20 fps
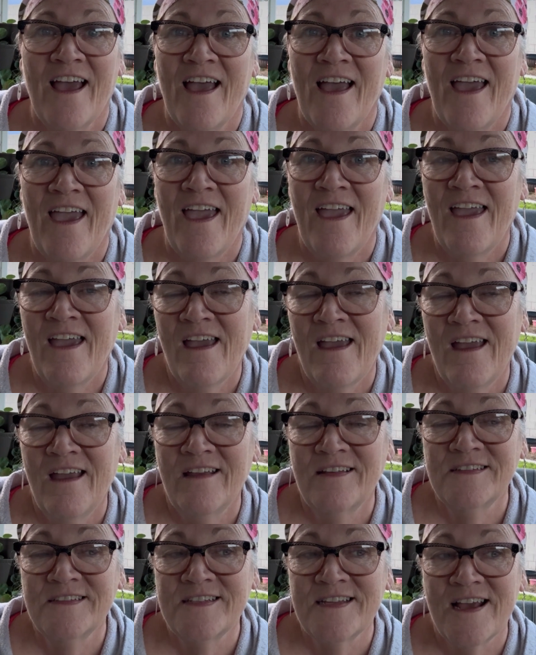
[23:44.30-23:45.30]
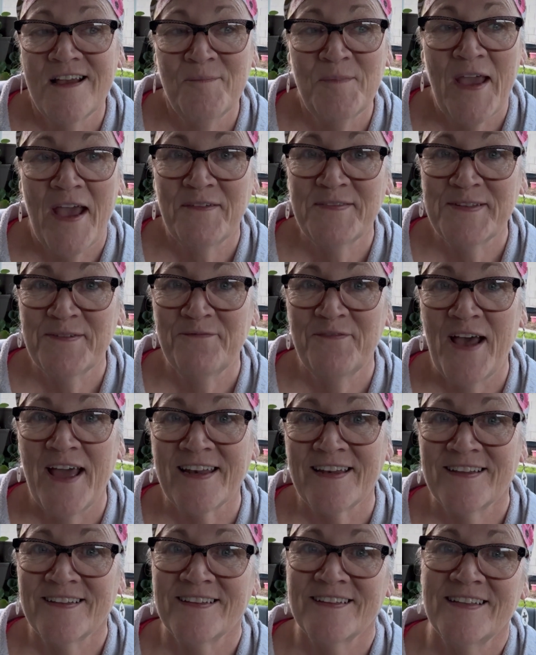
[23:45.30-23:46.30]
and have some fun.
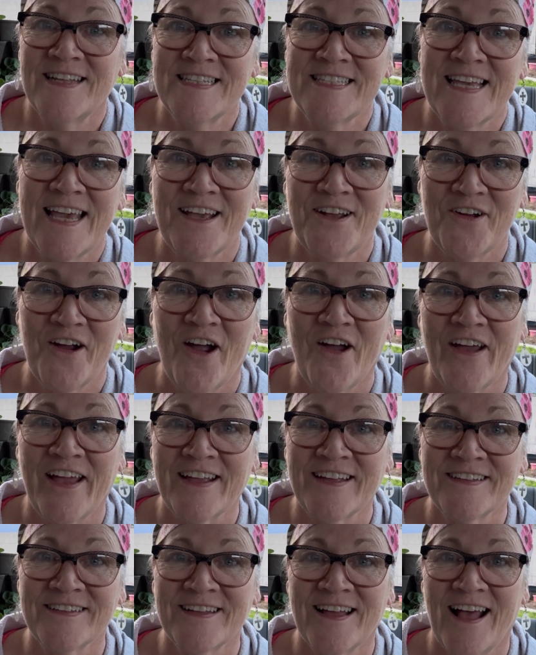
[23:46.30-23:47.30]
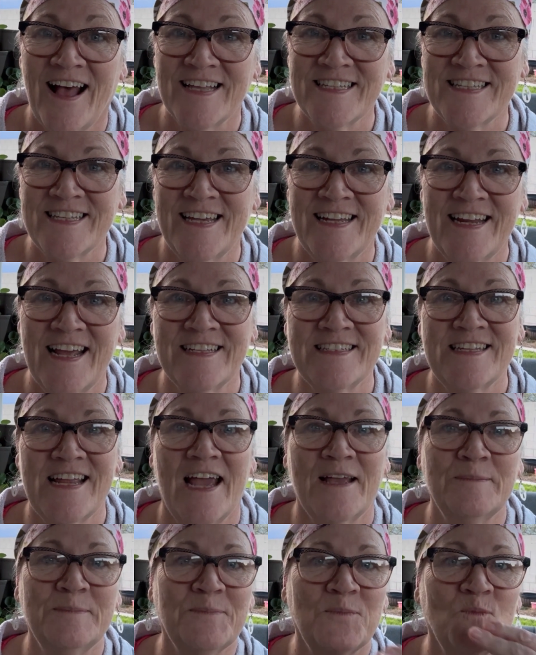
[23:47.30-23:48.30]
Let's get growing. I'll see you next
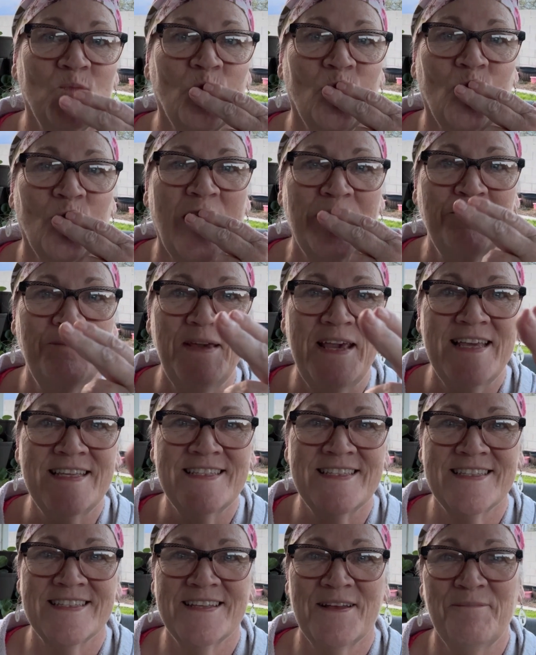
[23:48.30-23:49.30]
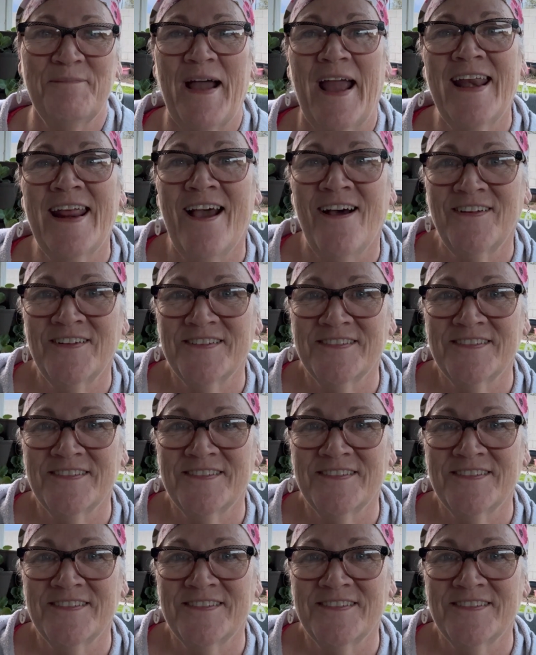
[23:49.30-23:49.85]
time. Peace. Bye now.